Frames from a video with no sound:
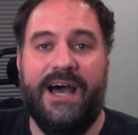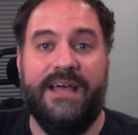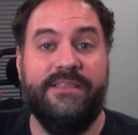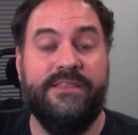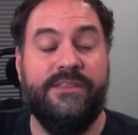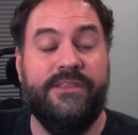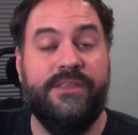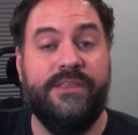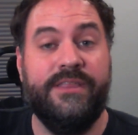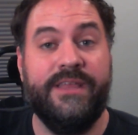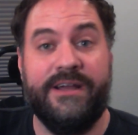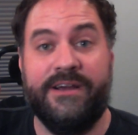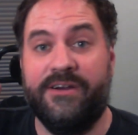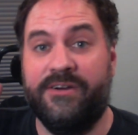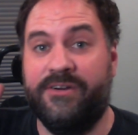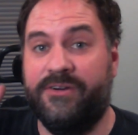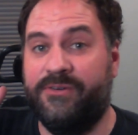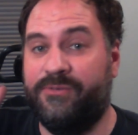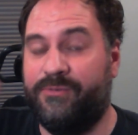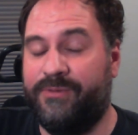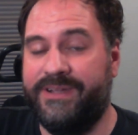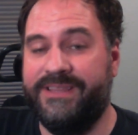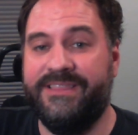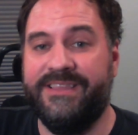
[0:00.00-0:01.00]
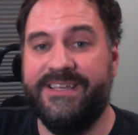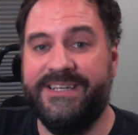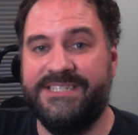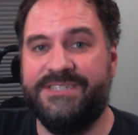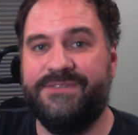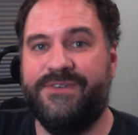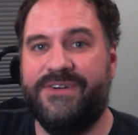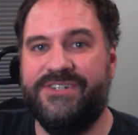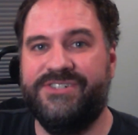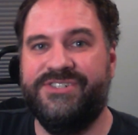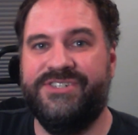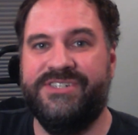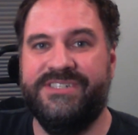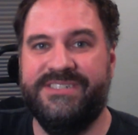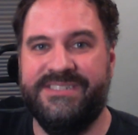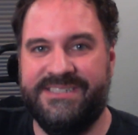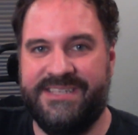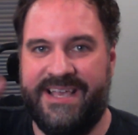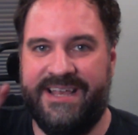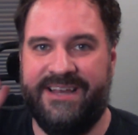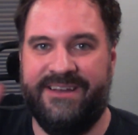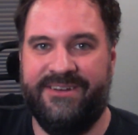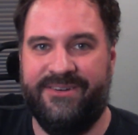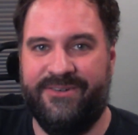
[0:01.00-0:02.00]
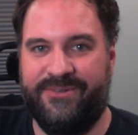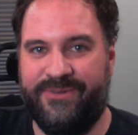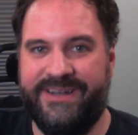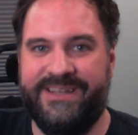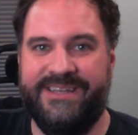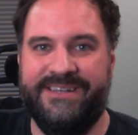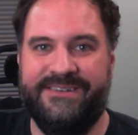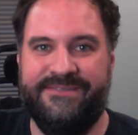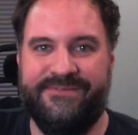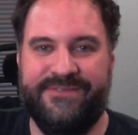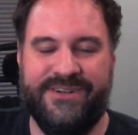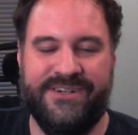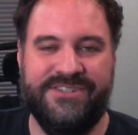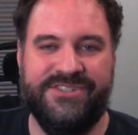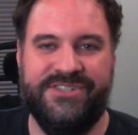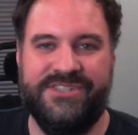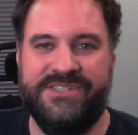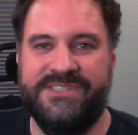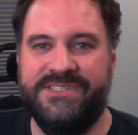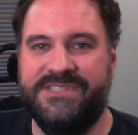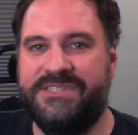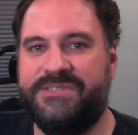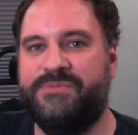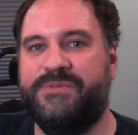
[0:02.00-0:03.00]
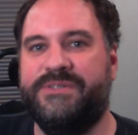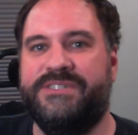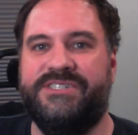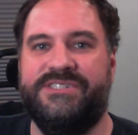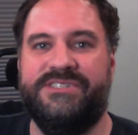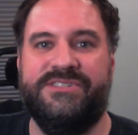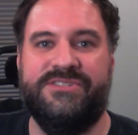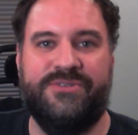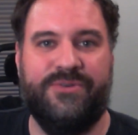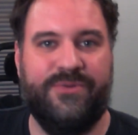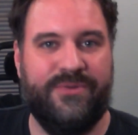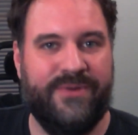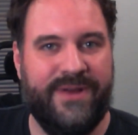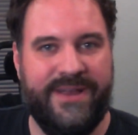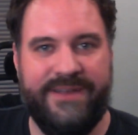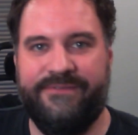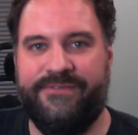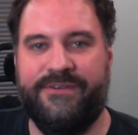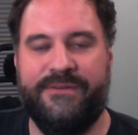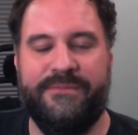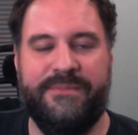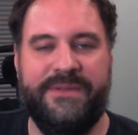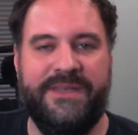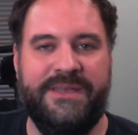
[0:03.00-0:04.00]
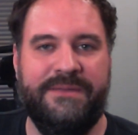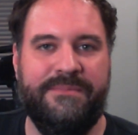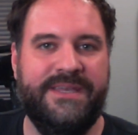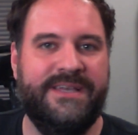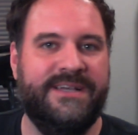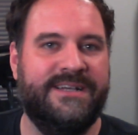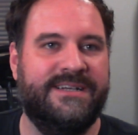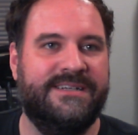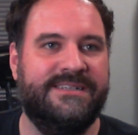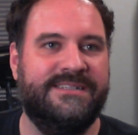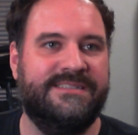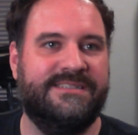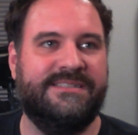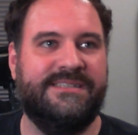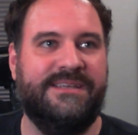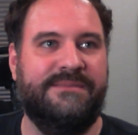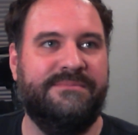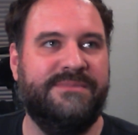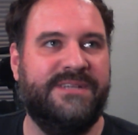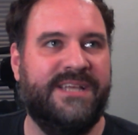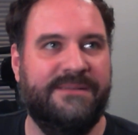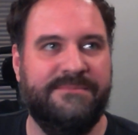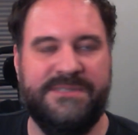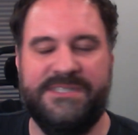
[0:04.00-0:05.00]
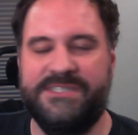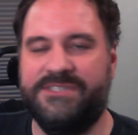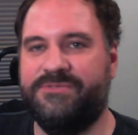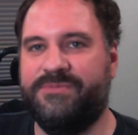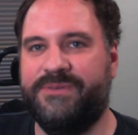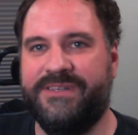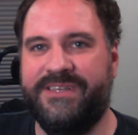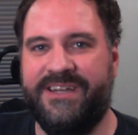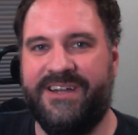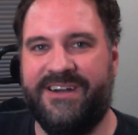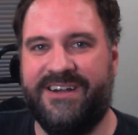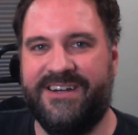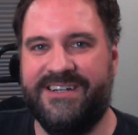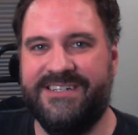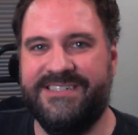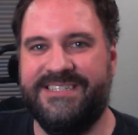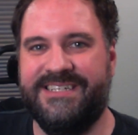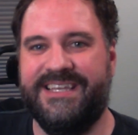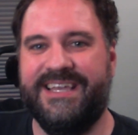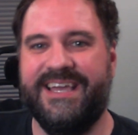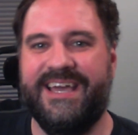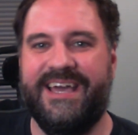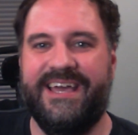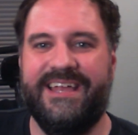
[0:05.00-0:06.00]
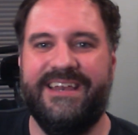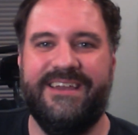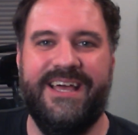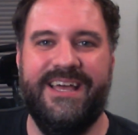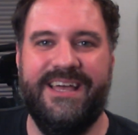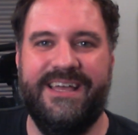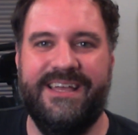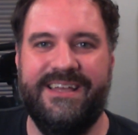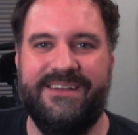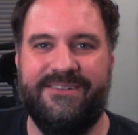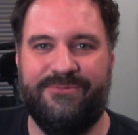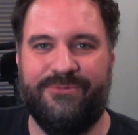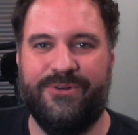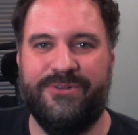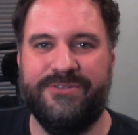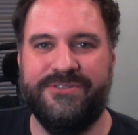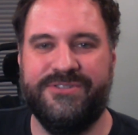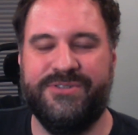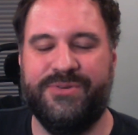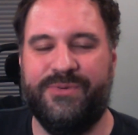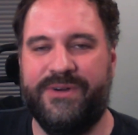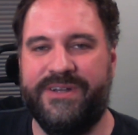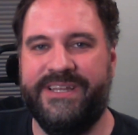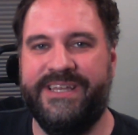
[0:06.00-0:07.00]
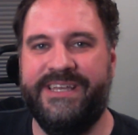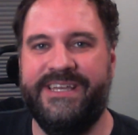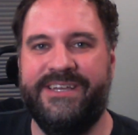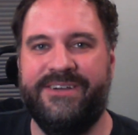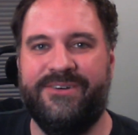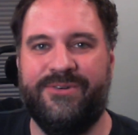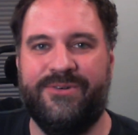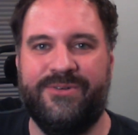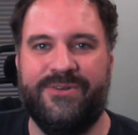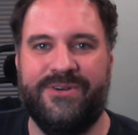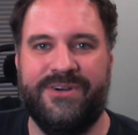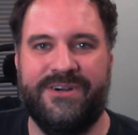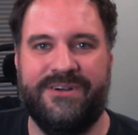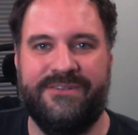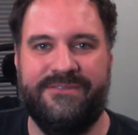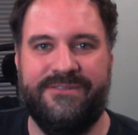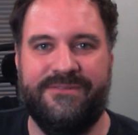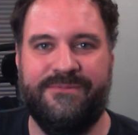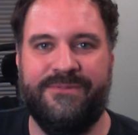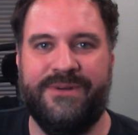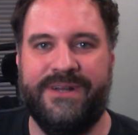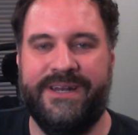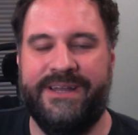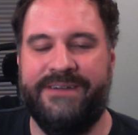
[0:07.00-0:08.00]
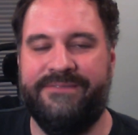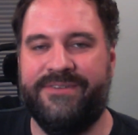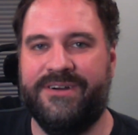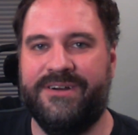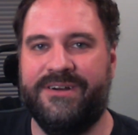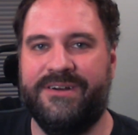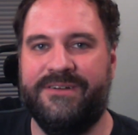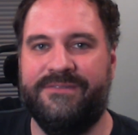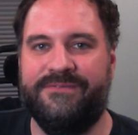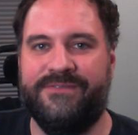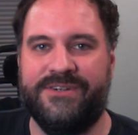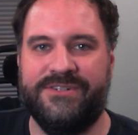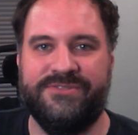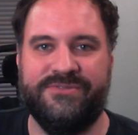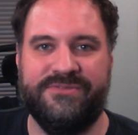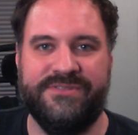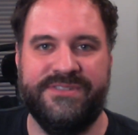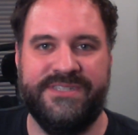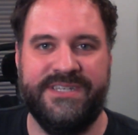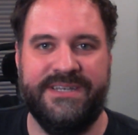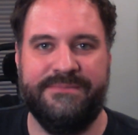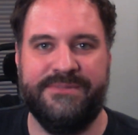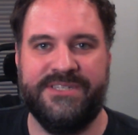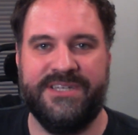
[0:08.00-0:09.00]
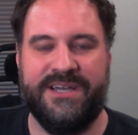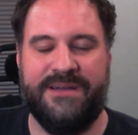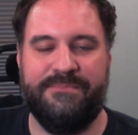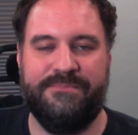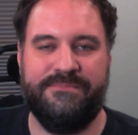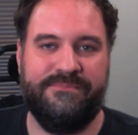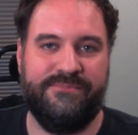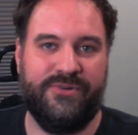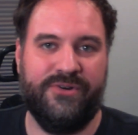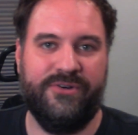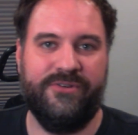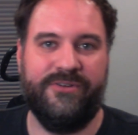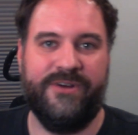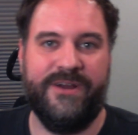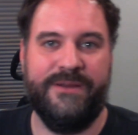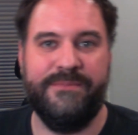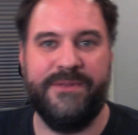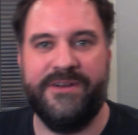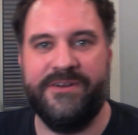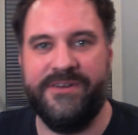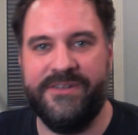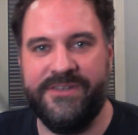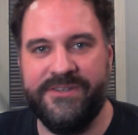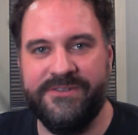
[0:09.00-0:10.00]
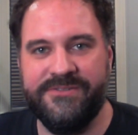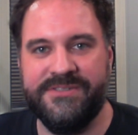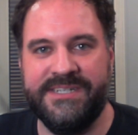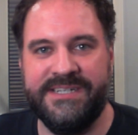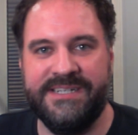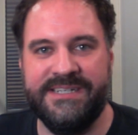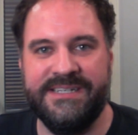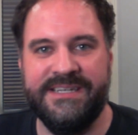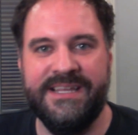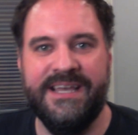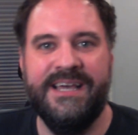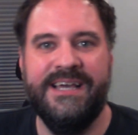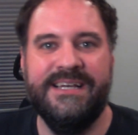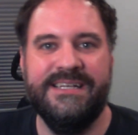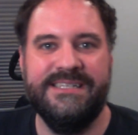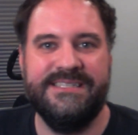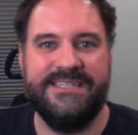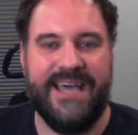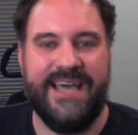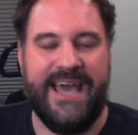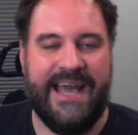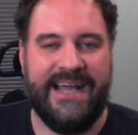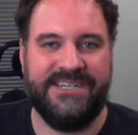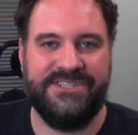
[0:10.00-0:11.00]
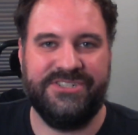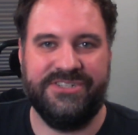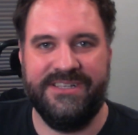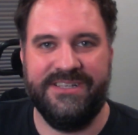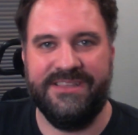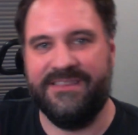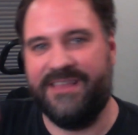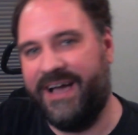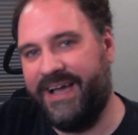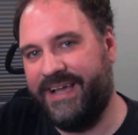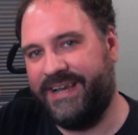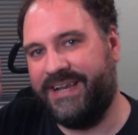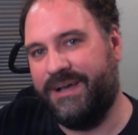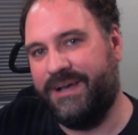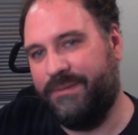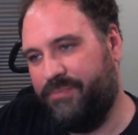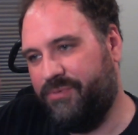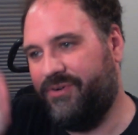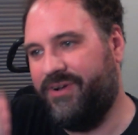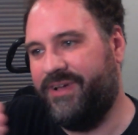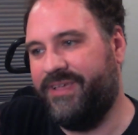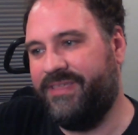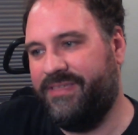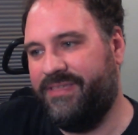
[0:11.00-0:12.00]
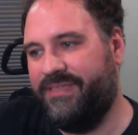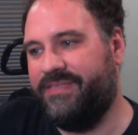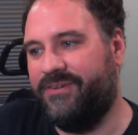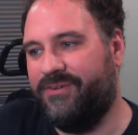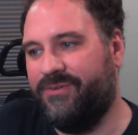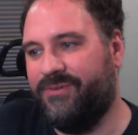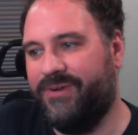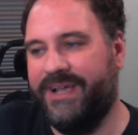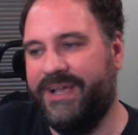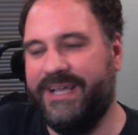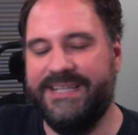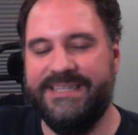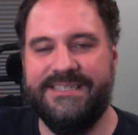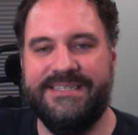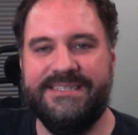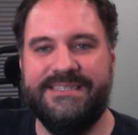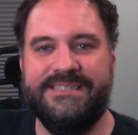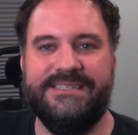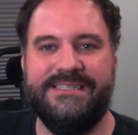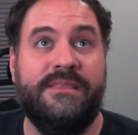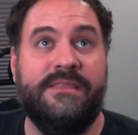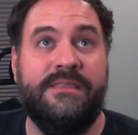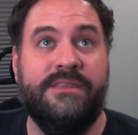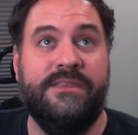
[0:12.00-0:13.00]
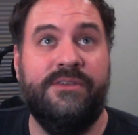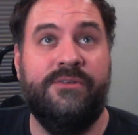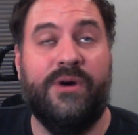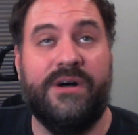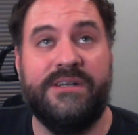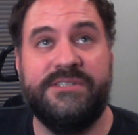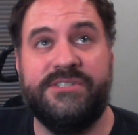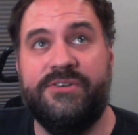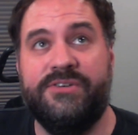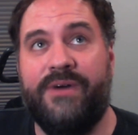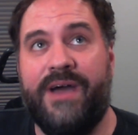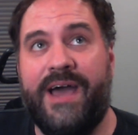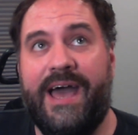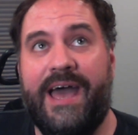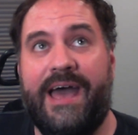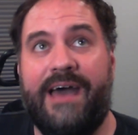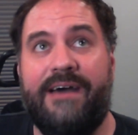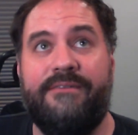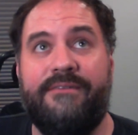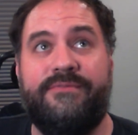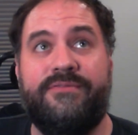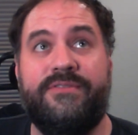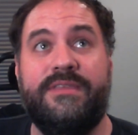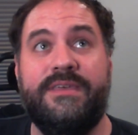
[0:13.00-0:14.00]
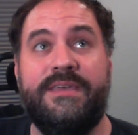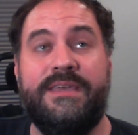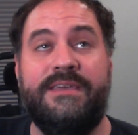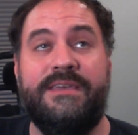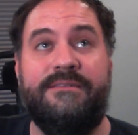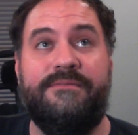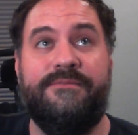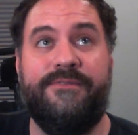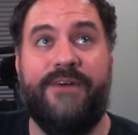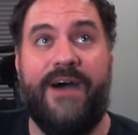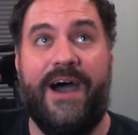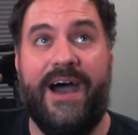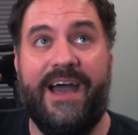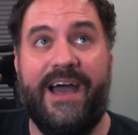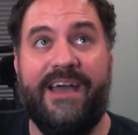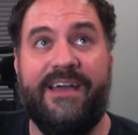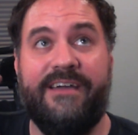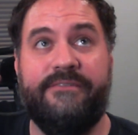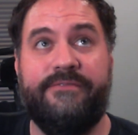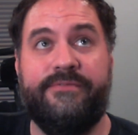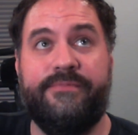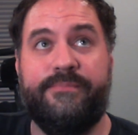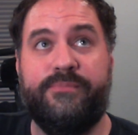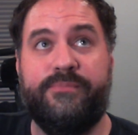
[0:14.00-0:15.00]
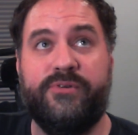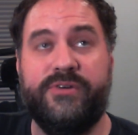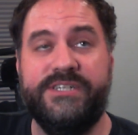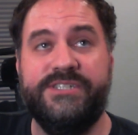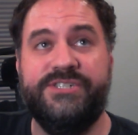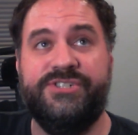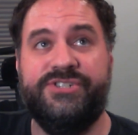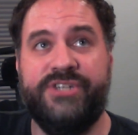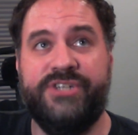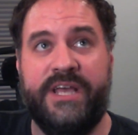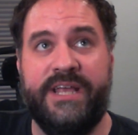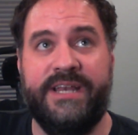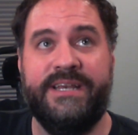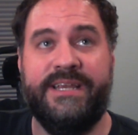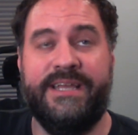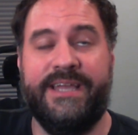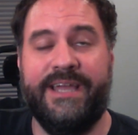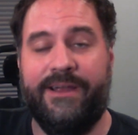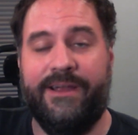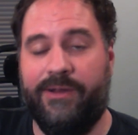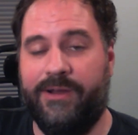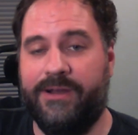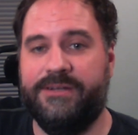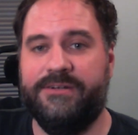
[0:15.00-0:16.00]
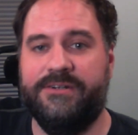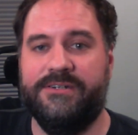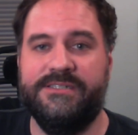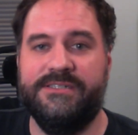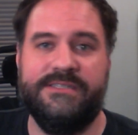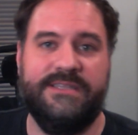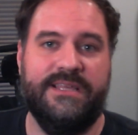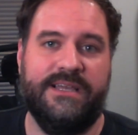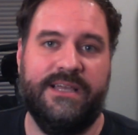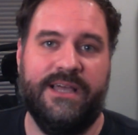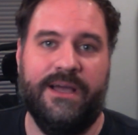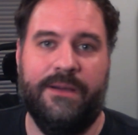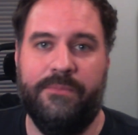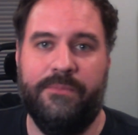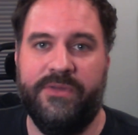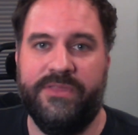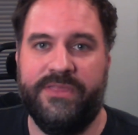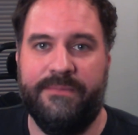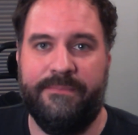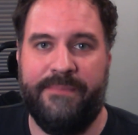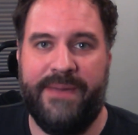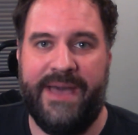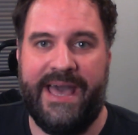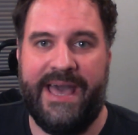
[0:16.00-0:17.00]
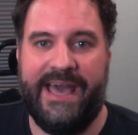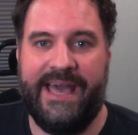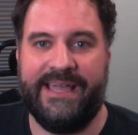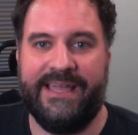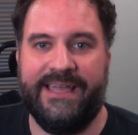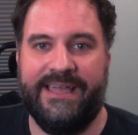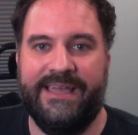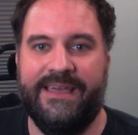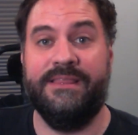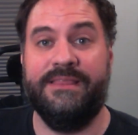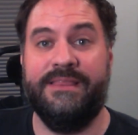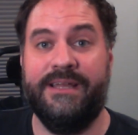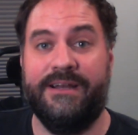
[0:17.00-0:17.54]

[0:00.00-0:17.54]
There are gridless versions and gridded versions, which is great for me because sometimes it's really hard to get Roll20 or whatever virtual tabletop program you're using to actually line up with the grids. You also have the 5 pre-gen characters that come with the pack.